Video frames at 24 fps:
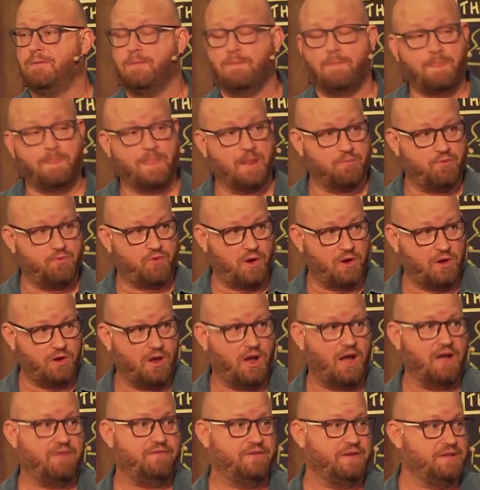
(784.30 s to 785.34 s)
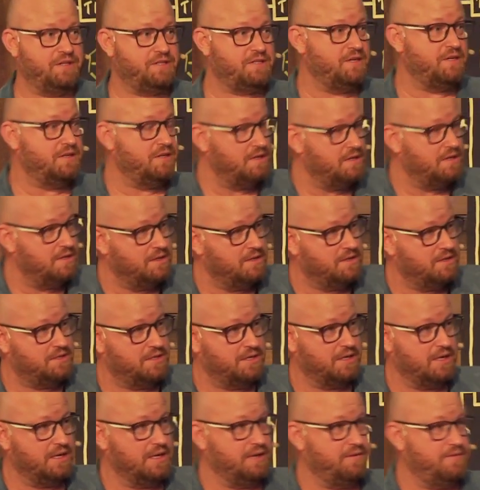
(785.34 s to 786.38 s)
the pro-lifers to leave.